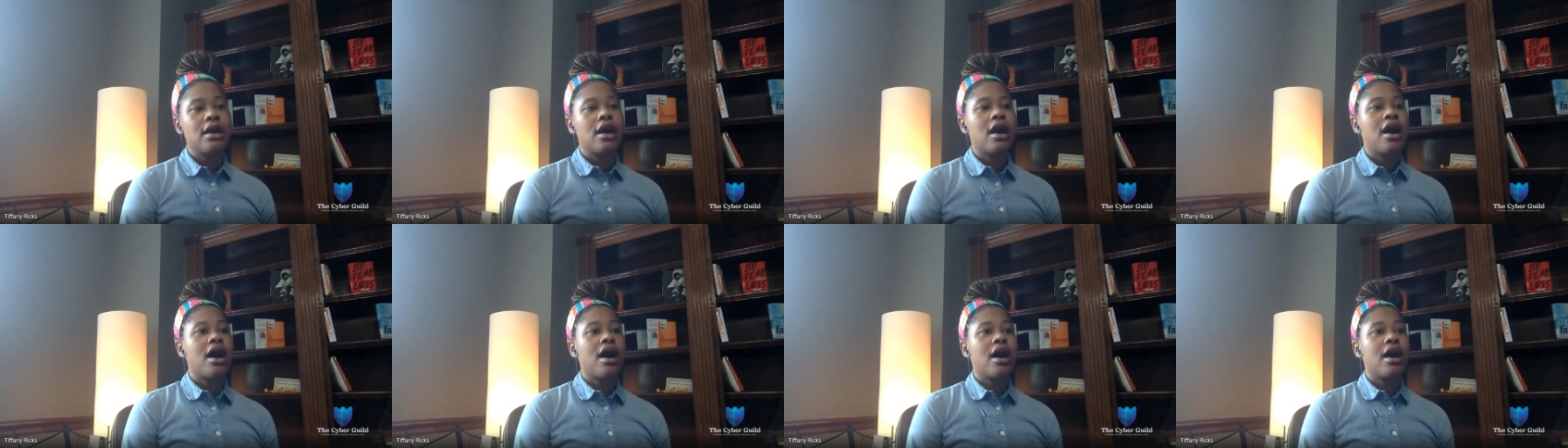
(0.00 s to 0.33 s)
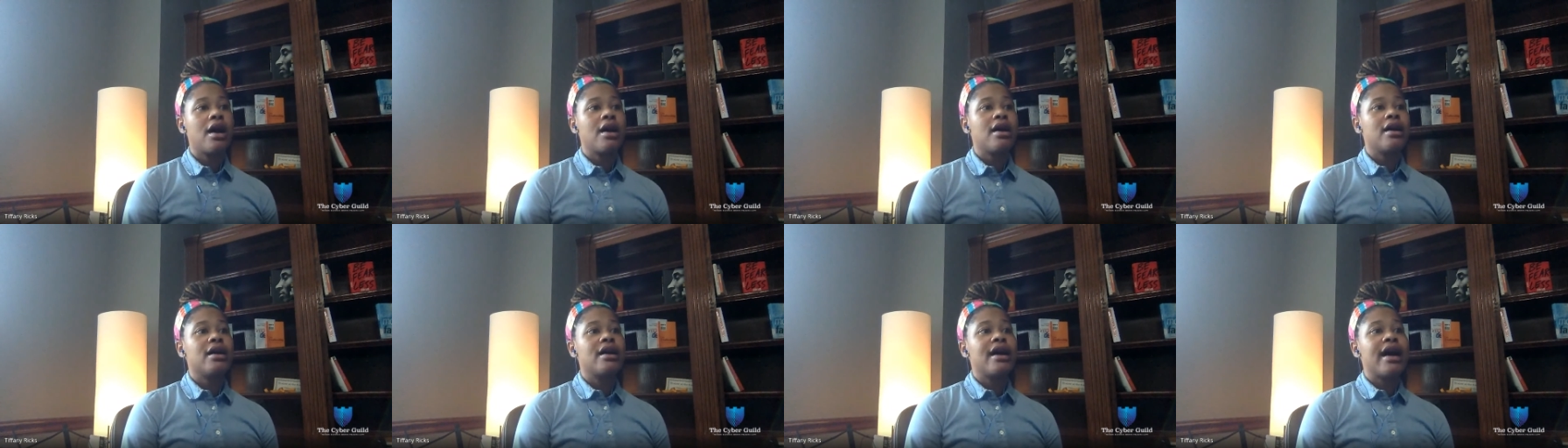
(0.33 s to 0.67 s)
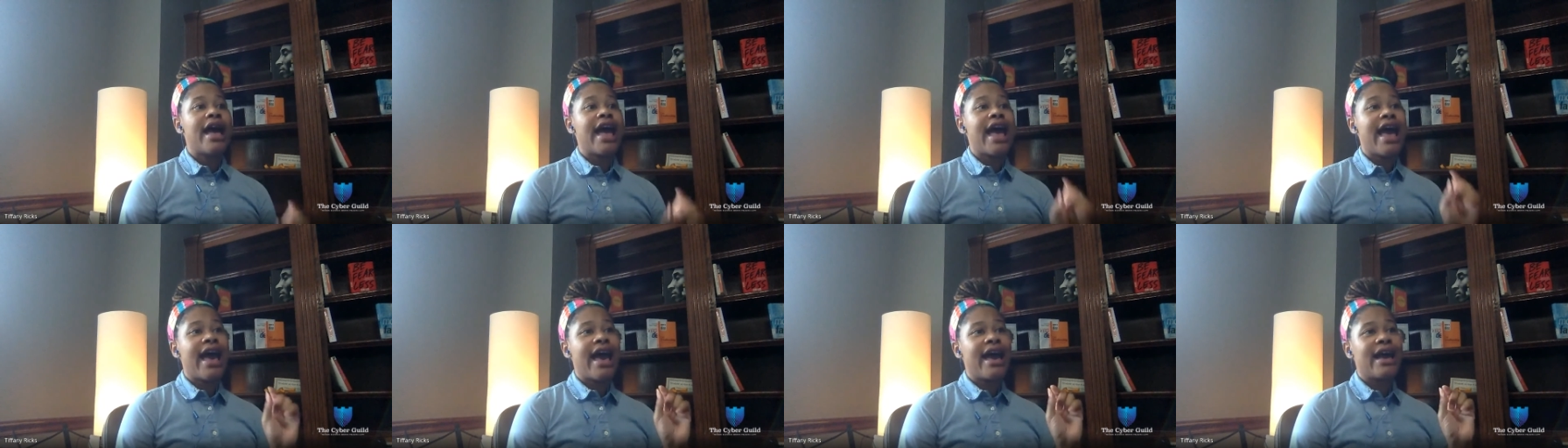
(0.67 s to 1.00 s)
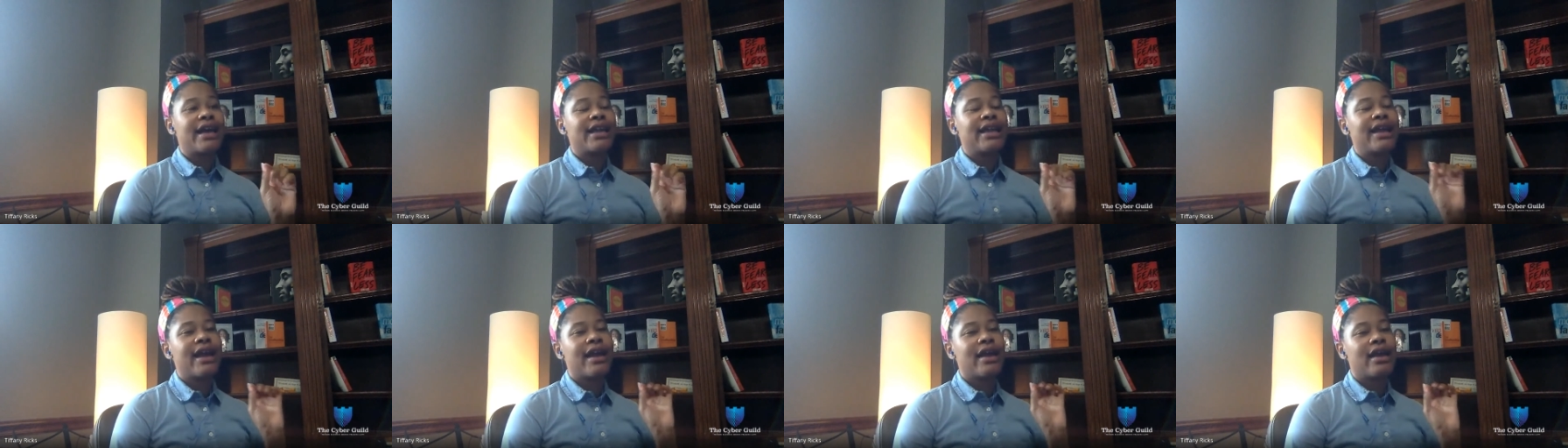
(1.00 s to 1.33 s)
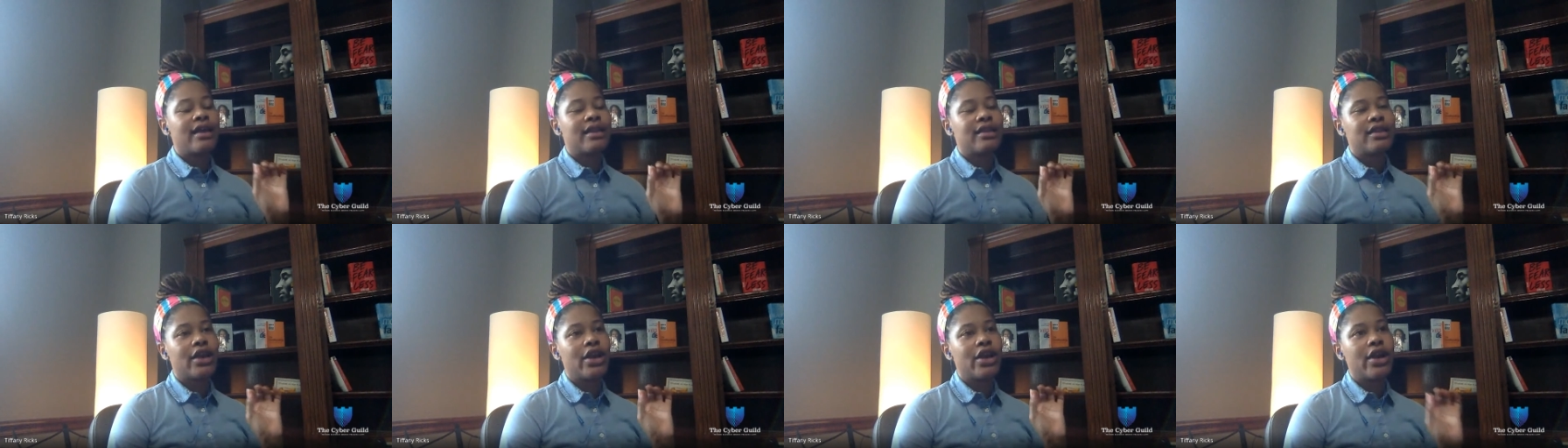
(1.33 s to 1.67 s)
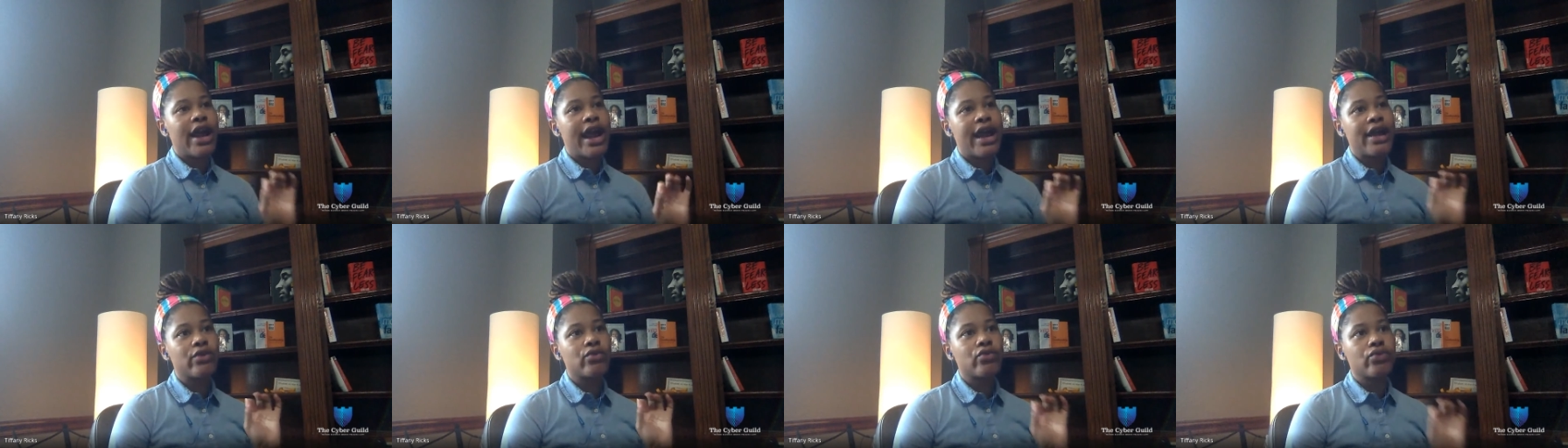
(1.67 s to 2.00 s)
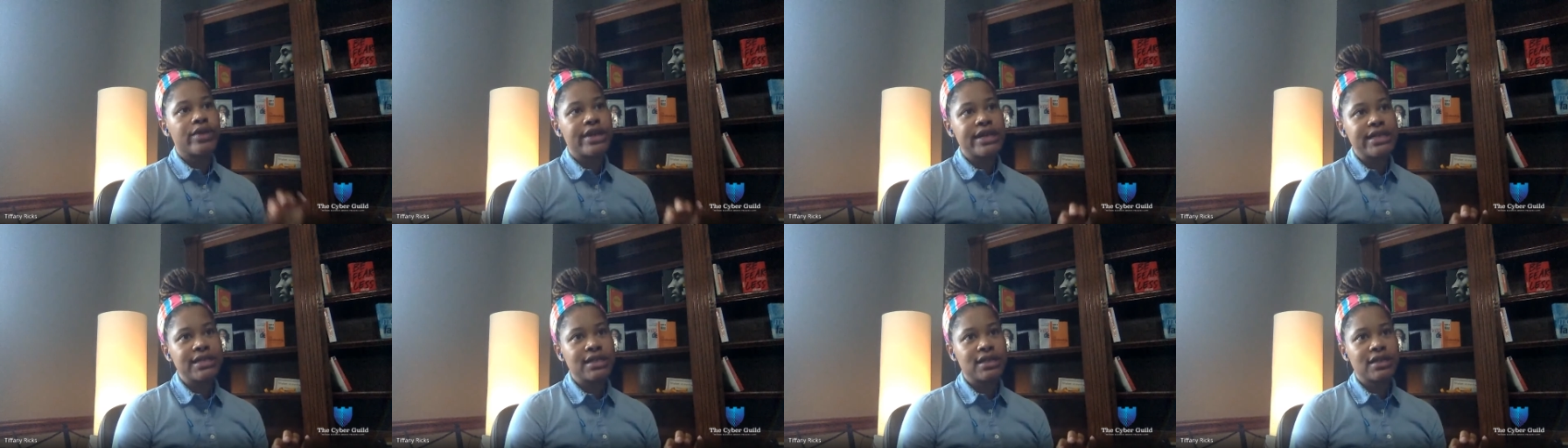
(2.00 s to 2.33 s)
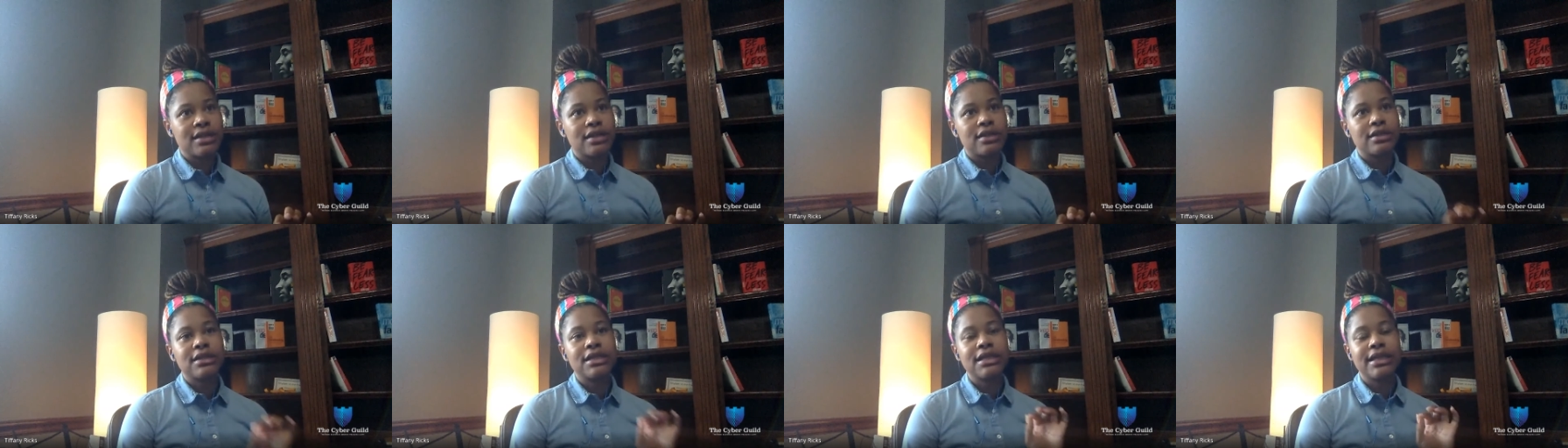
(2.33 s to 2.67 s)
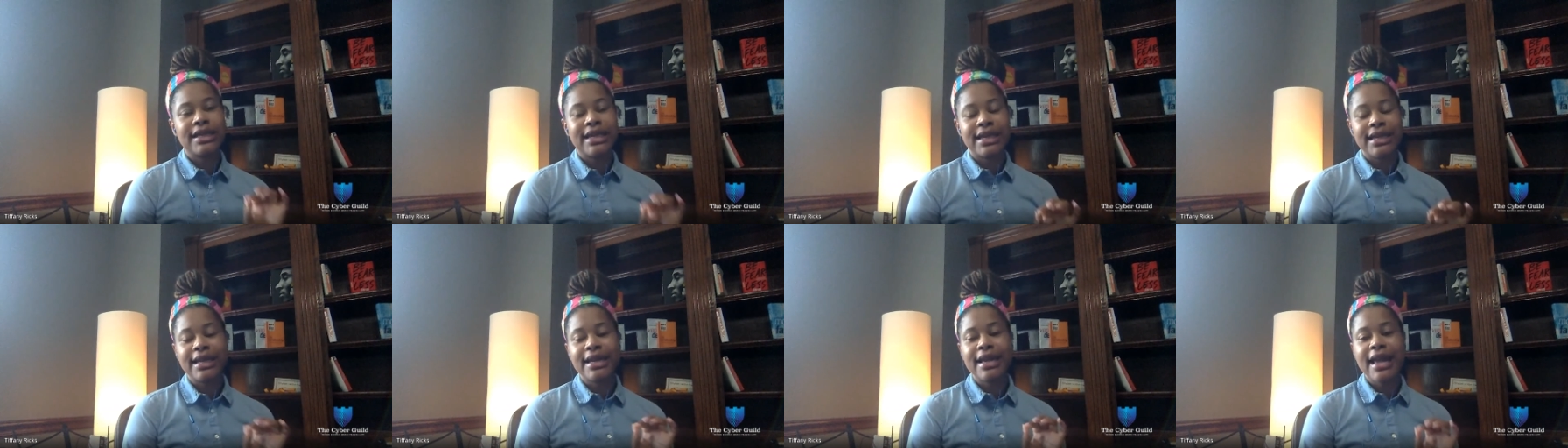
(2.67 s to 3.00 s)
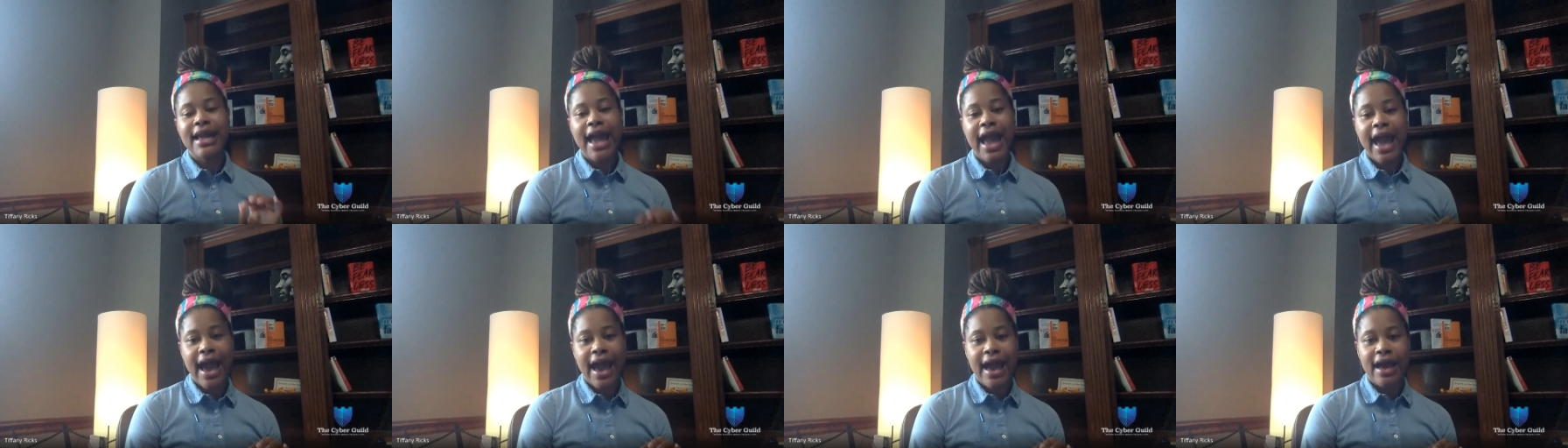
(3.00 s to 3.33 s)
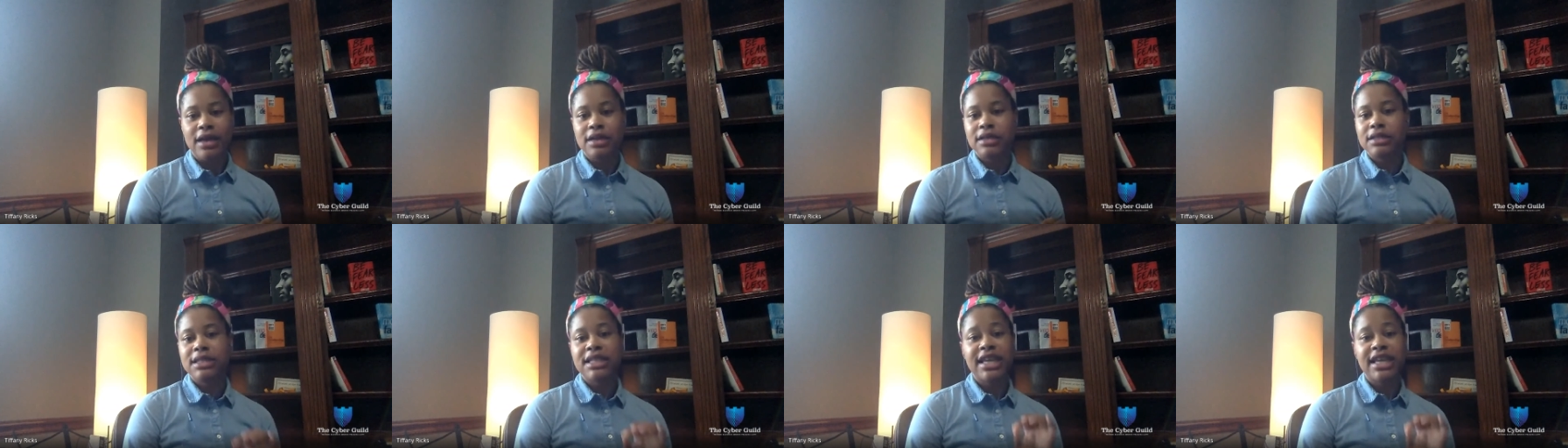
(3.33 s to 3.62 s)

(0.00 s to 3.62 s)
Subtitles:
they're at risk to getting hacked.